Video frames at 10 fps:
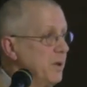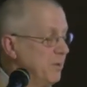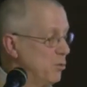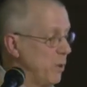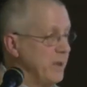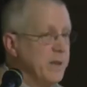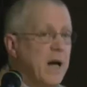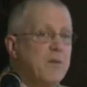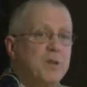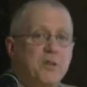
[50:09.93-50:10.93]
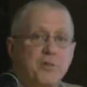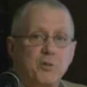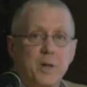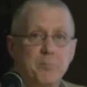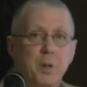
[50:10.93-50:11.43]
a great novelist, a
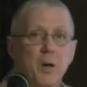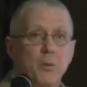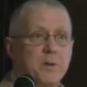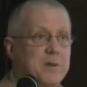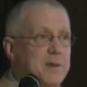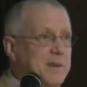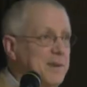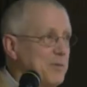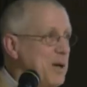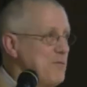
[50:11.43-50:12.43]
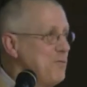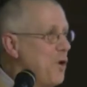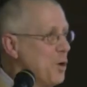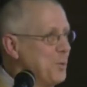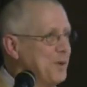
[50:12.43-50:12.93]
great poet, a great
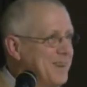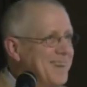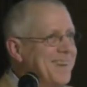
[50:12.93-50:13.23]
farmer,